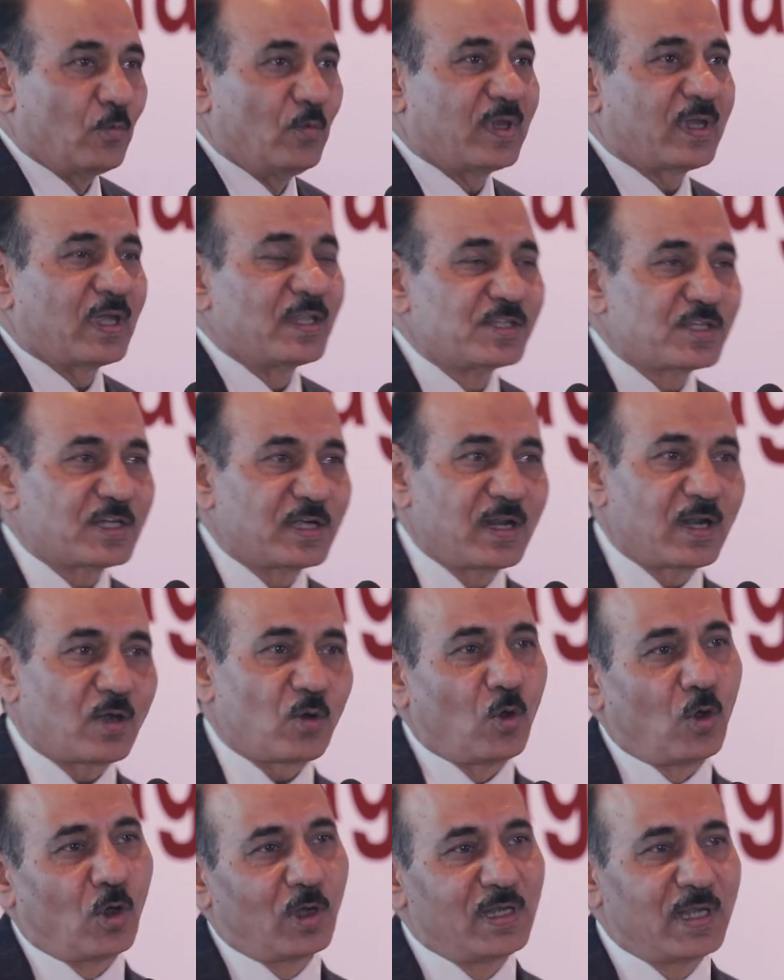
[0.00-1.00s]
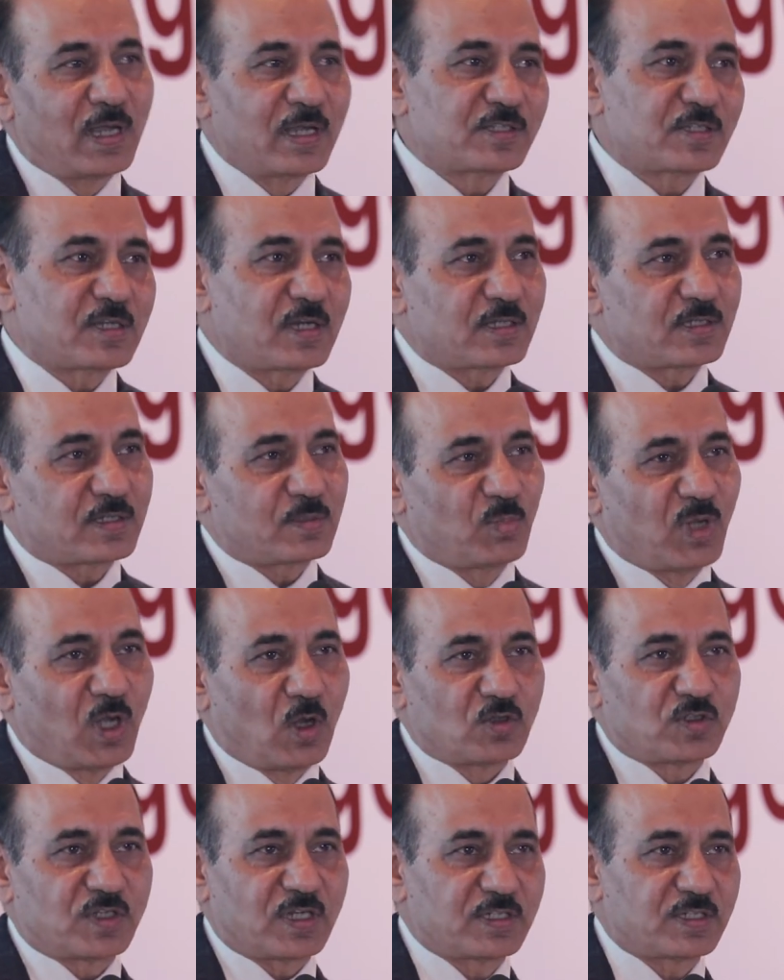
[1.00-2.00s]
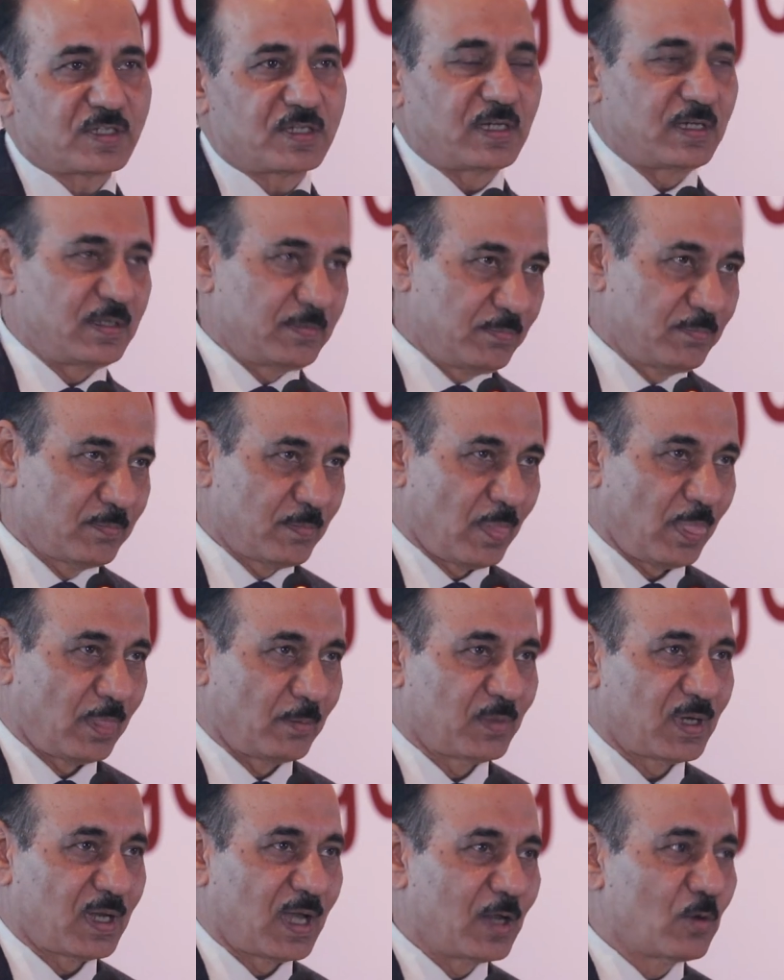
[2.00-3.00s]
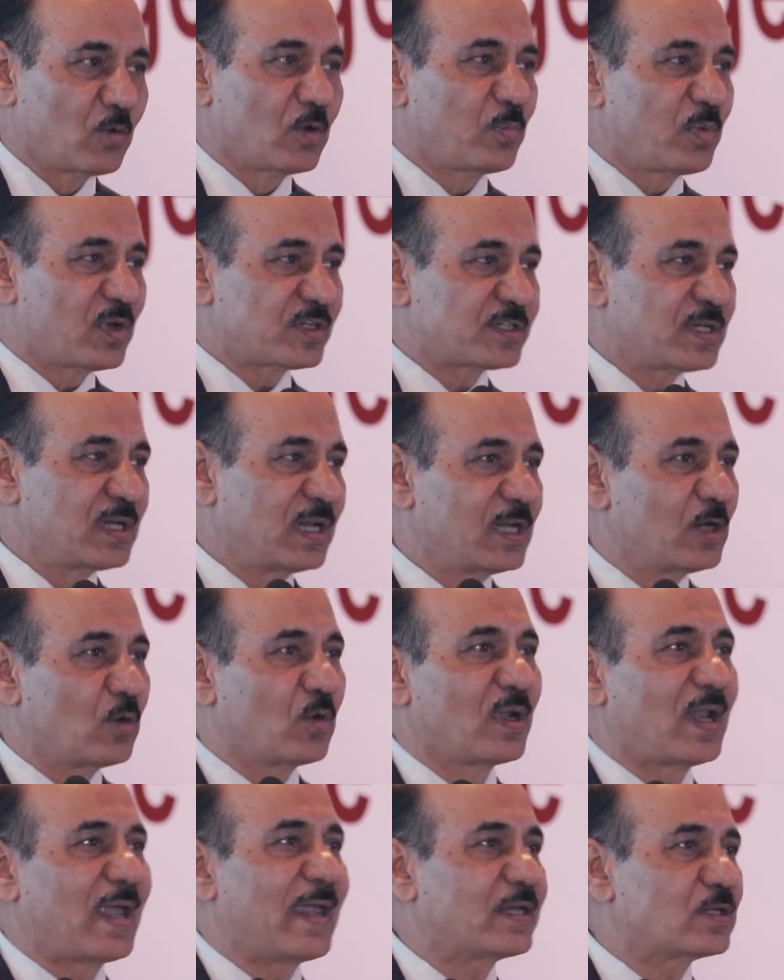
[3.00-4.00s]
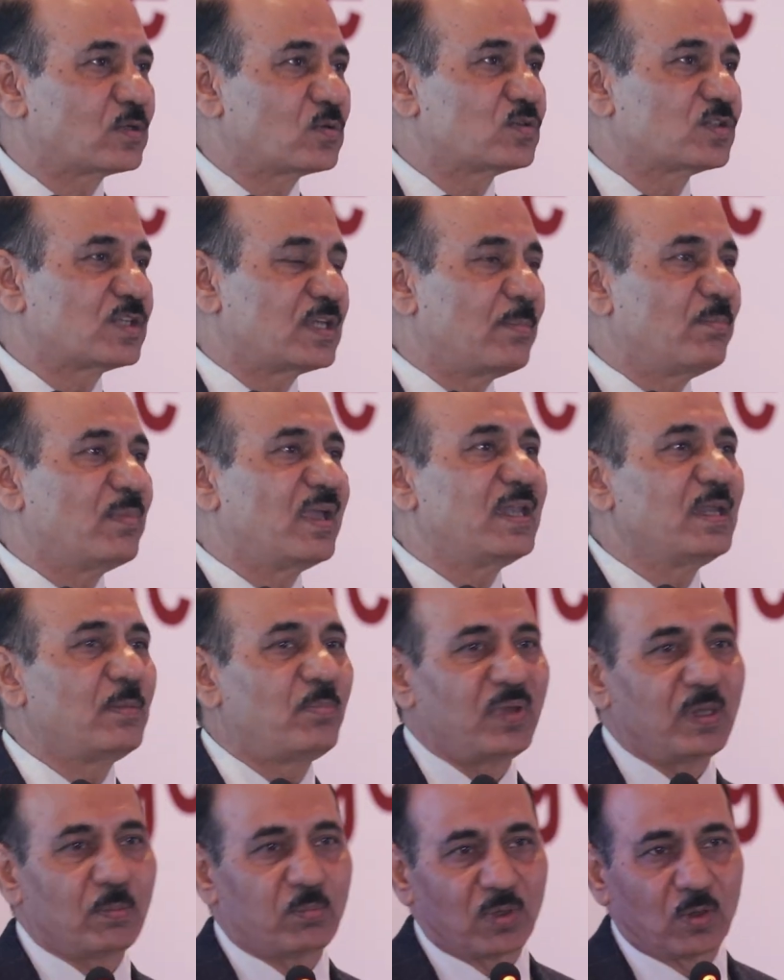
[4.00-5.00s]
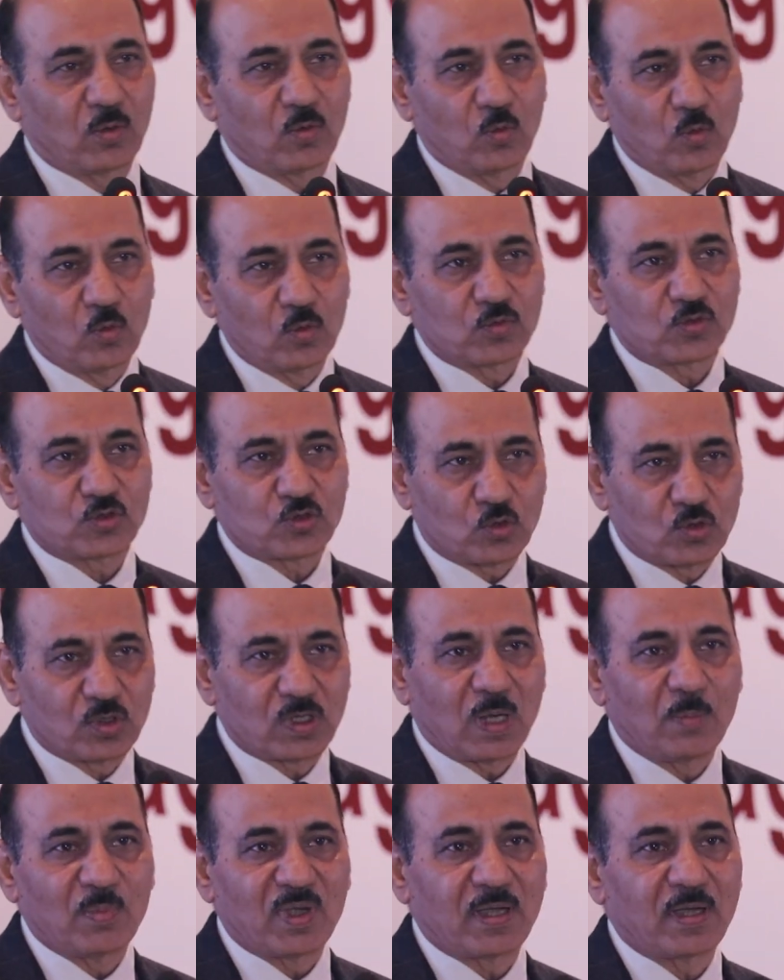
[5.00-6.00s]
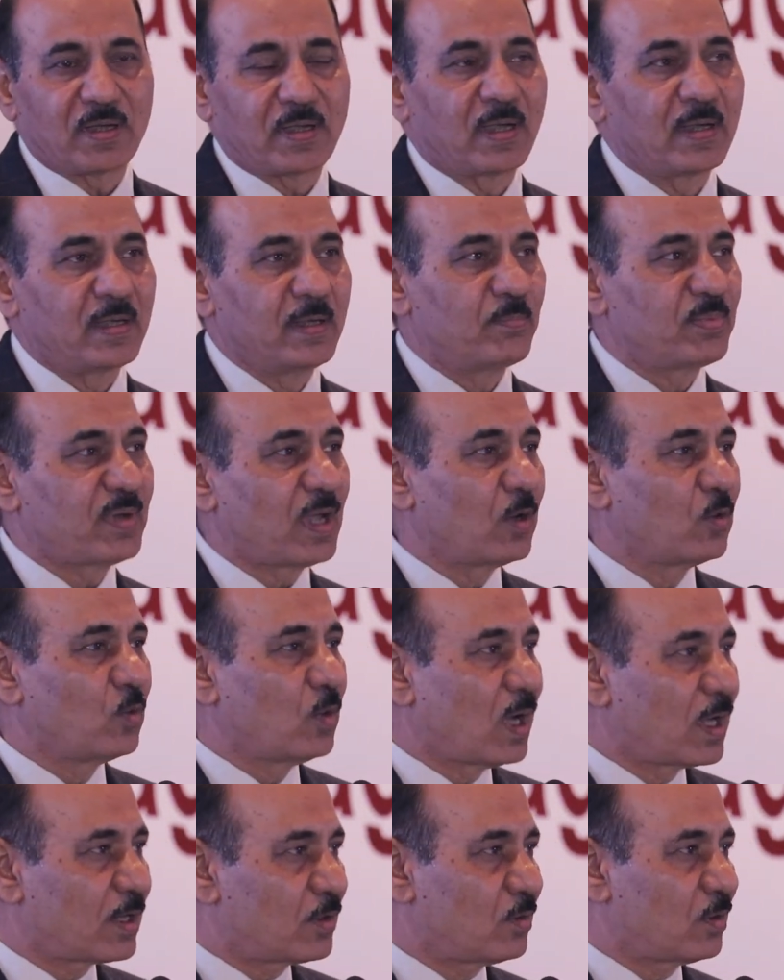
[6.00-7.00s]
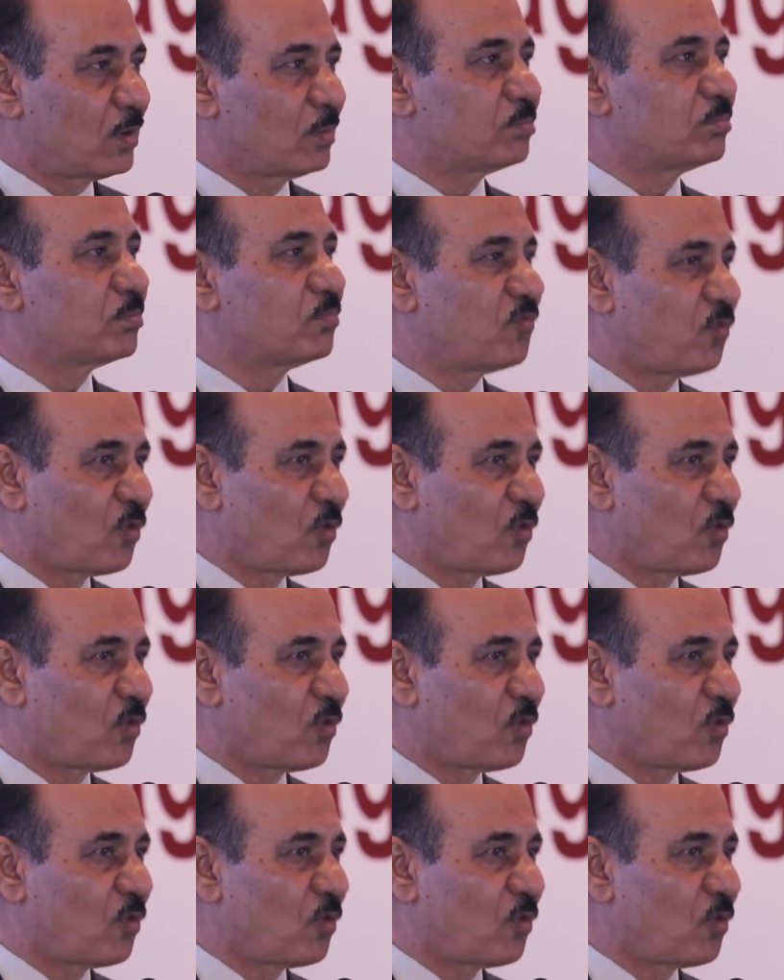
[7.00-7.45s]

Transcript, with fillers: We consider all youngsters below 60, but I would personally would like to see many people who should come and attend IPTA who are, you know,